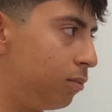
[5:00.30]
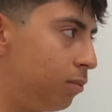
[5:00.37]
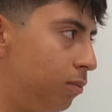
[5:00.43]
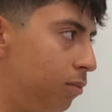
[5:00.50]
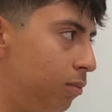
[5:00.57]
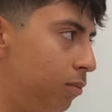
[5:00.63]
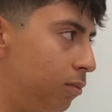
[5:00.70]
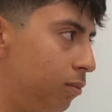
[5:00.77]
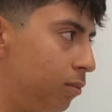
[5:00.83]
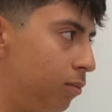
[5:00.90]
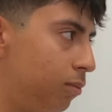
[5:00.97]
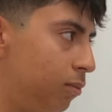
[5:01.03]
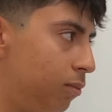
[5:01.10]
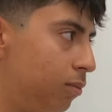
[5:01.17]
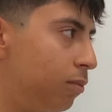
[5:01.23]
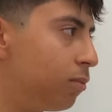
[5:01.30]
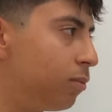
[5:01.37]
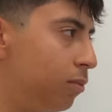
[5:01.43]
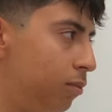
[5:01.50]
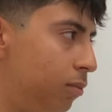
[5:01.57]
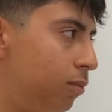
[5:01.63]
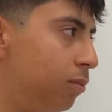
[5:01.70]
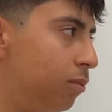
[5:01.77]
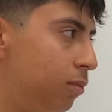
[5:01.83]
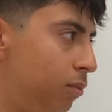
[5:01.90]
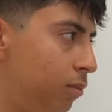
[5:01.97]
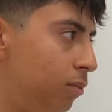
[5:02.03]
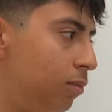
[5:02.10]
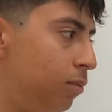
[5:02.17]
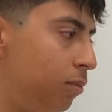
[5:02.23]

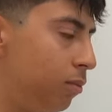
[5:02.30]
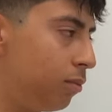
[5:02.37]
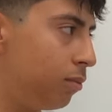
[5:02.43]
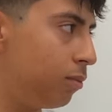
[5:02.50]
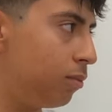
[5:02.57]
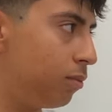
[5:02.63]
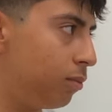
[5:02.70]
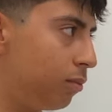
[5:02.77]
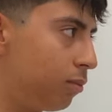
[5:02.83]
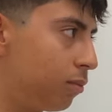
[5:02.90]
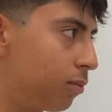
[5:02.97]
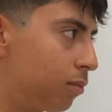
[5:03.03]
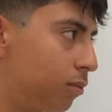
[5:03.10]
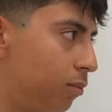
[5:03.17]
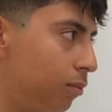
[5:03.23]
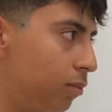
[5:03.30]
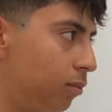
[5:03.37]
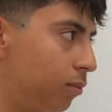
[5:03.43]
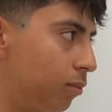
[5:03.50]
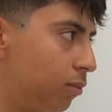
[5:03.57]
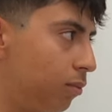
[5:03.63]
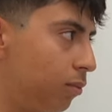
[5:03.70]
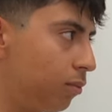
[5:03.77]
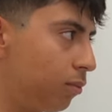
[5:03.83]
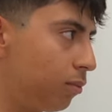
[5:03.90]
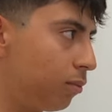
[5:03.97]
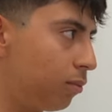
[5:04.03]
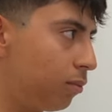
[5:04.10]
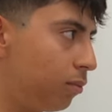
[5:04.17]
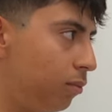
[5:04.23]

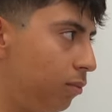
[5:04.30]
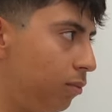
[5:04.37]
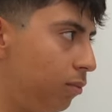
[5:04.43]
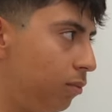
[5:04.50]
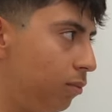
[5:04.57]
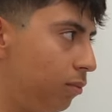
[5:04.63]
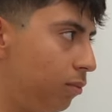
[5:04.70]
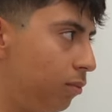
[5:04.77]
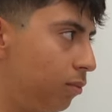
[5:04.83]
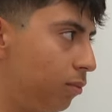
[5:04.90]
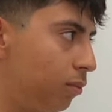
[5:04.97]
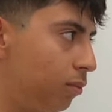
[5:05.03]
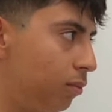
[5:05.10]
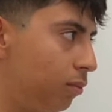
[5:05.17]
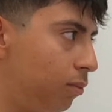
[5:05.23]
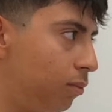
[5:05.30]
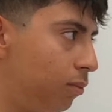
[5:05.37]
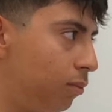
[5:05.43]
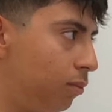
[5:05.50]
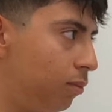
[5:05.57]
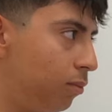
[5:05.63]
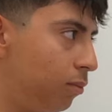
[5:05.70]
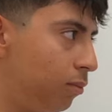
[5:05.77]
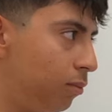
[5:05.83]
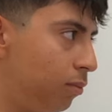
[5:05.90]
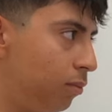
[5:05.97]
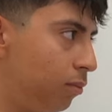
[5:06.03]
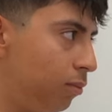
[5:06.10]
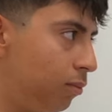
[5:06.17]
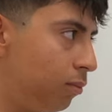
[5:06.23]

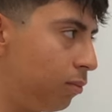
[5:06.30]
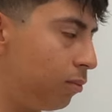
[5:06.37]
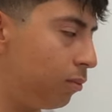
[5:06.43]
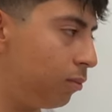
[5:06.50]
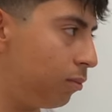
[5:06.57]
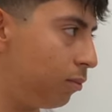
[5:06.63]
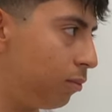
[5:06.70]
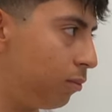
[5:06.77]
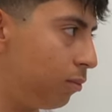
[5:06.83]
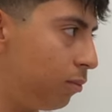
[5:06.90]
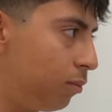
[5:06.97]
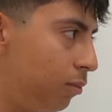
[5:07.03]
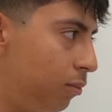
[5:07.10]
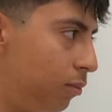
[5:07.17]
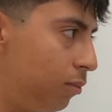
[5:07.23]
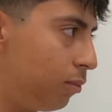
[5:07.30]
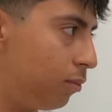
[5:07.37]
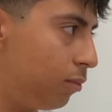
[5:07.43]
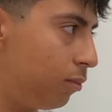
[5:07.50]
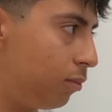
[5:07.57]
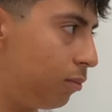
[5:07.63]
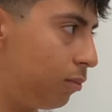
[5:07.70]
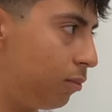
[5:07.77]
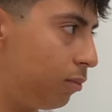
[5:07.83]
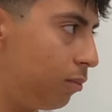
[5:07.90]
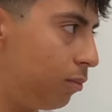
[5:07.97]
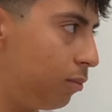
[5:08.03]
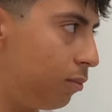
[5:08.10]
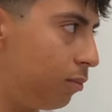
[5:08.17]
This person isn't speaking.